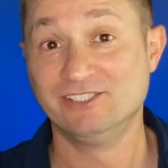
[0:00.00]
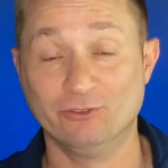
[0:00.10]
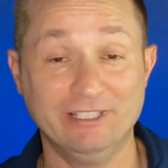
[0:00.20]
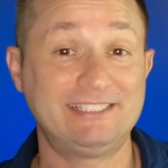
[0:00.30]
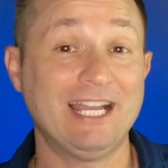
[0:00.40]

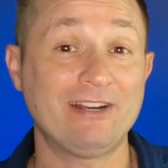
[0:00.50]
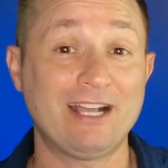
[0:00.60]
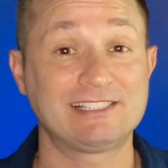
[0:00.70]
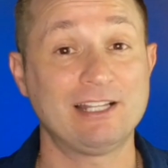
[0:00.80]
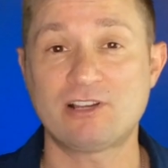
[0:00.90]
So these
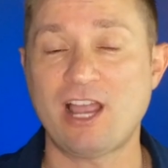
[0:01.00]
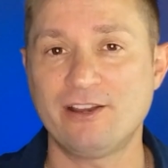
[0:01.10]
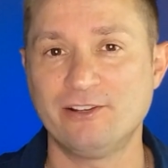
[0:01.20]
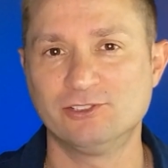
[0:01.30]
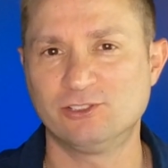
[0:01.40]
townhouse style
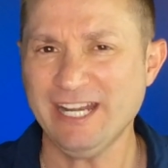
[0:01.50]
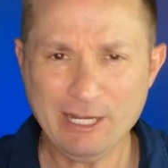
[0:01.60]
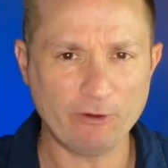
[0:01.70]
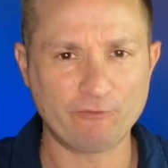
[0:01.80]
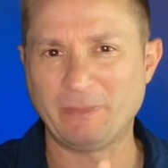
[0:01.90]
condos are
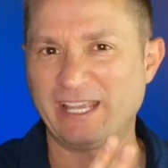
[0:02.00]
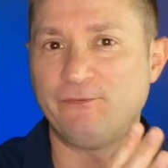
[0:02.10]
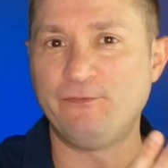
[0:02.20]
anywhere from like